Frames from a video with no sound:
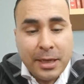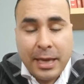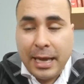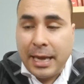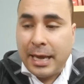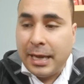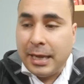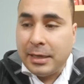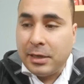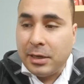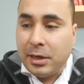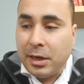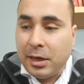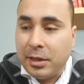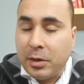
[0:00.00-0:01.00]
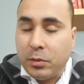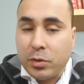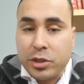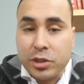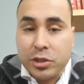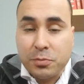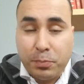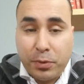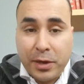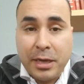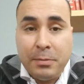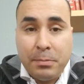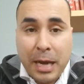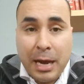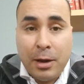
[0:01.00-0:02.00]
and they were just
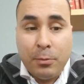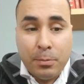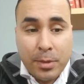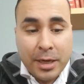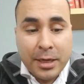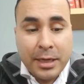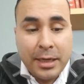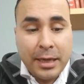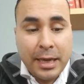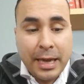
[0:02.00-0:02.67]
printing out money.